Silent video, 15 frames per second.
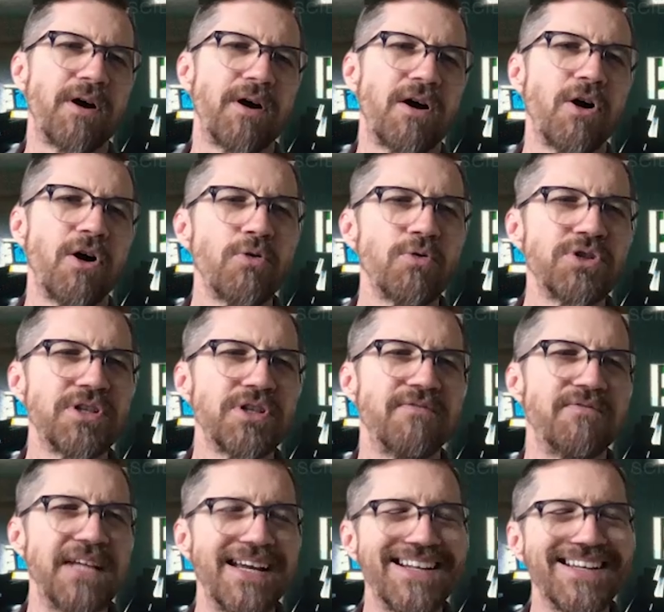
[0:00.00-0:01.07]
a host
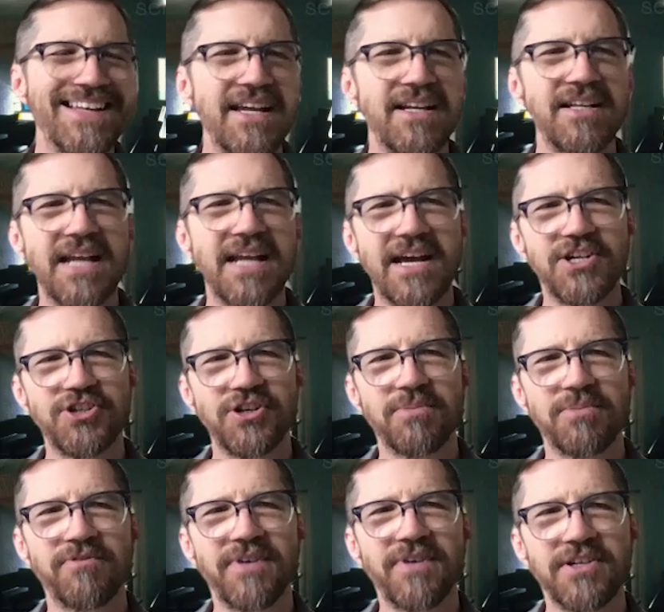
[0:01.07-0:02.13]
of dedicated adjunct
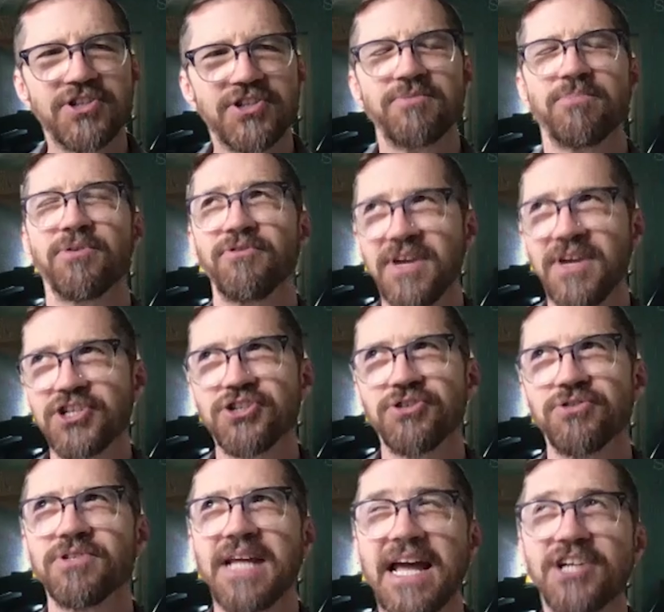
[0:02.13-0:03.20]

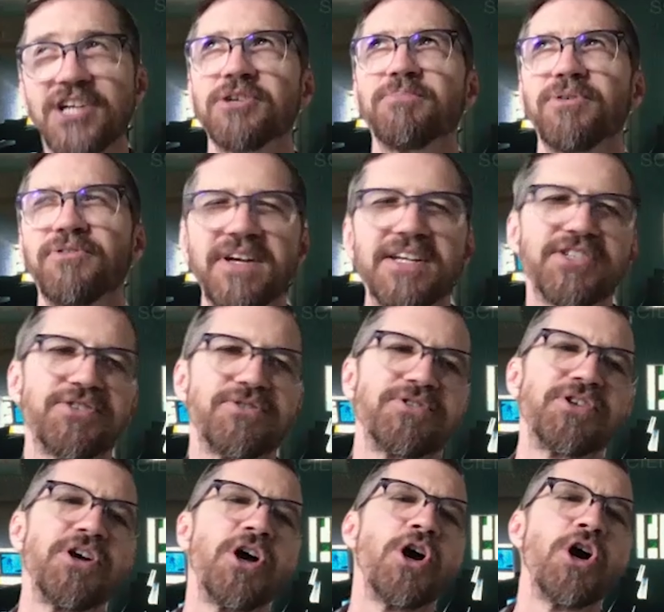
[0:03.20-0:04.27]
professors